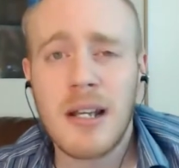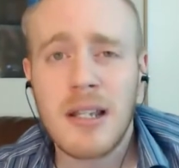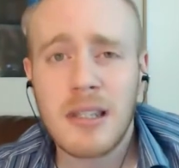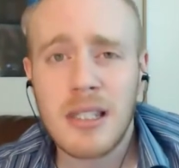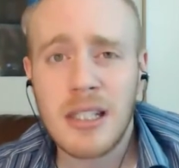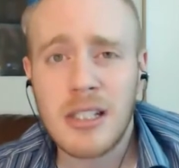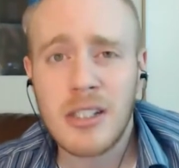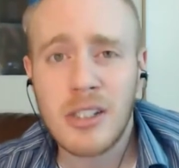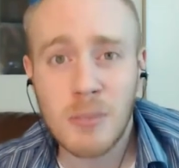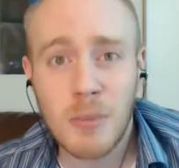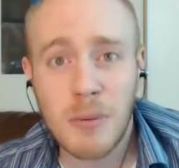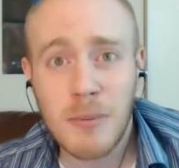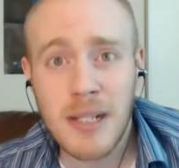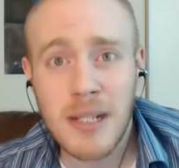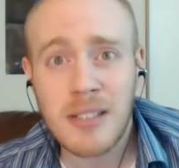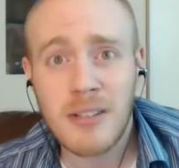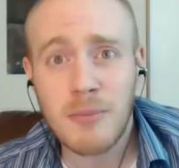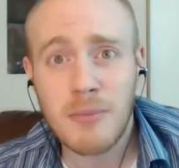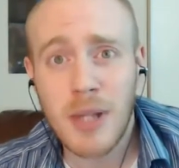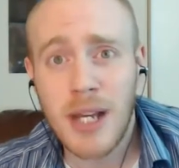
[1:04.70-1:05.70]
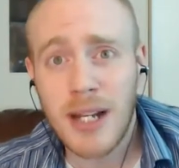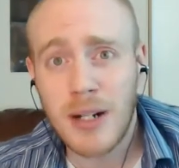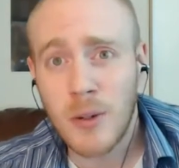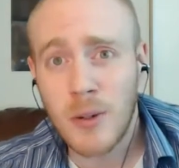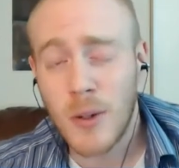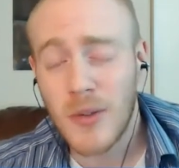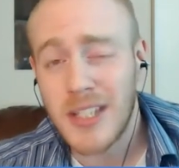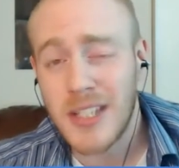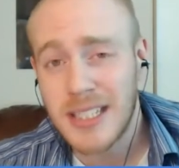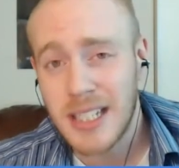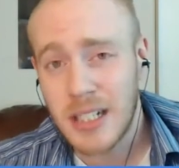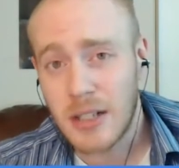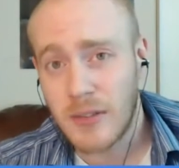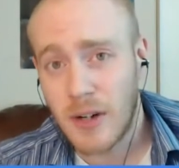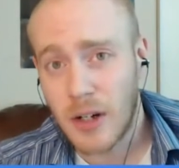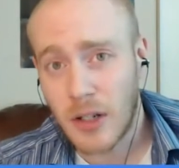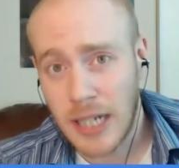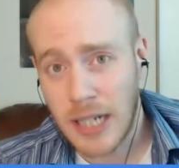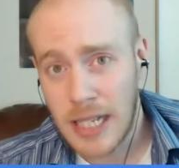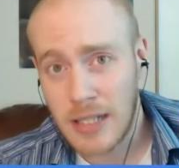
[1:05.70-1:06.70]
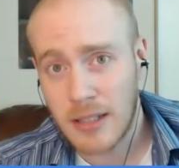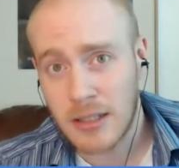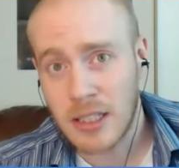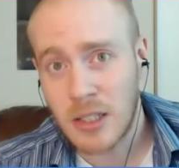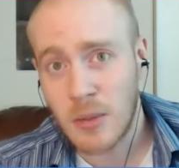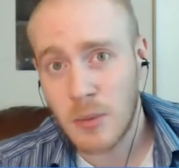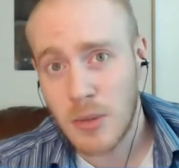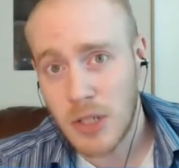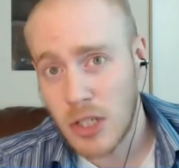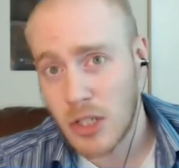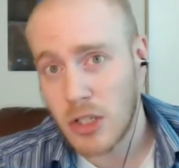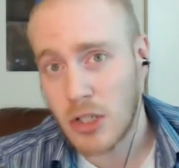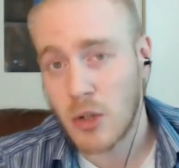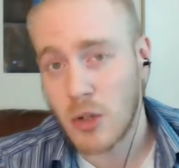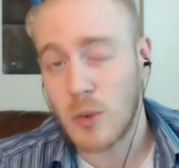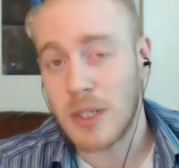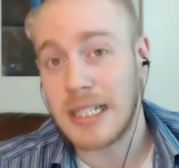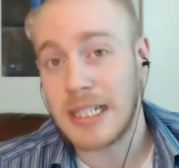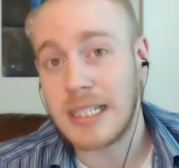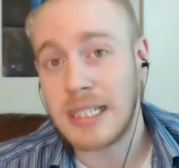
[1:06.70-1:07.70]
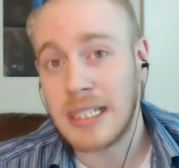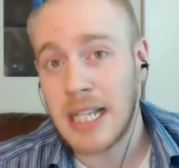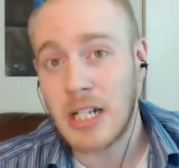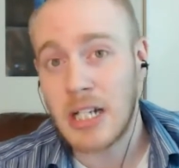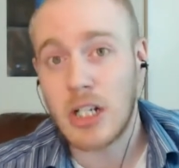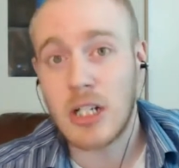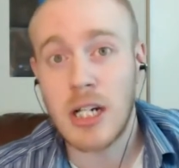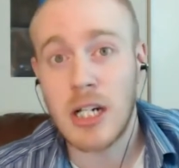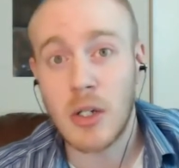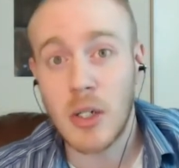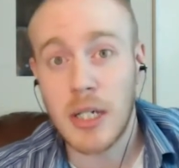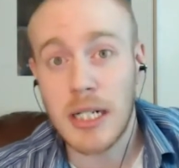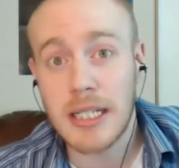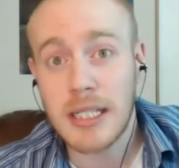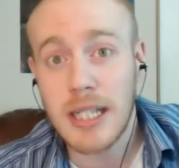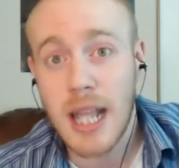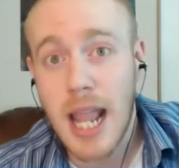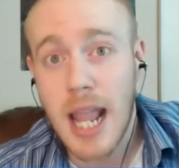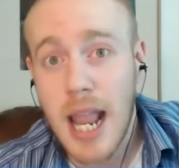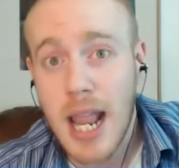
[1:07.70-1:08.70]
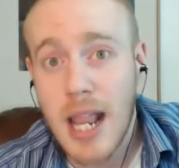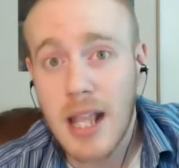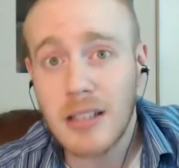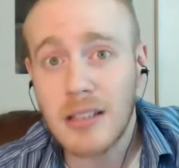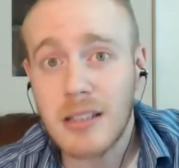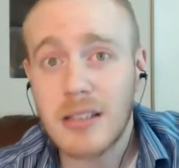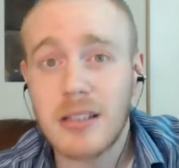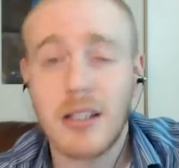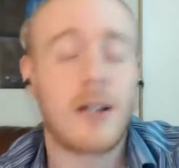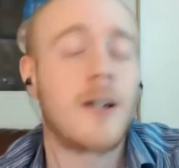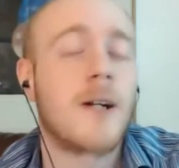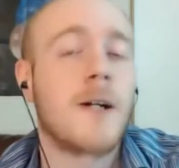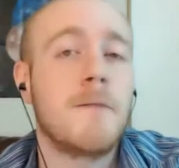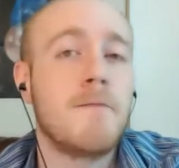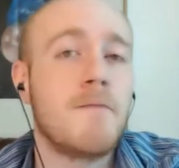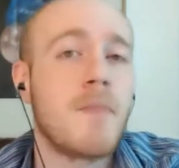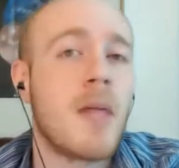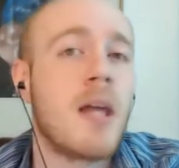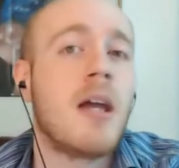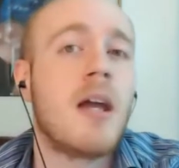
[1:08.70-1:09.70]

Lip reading: the supermassive black hole at the center of our galaxy, which is known as Sagittarius A star.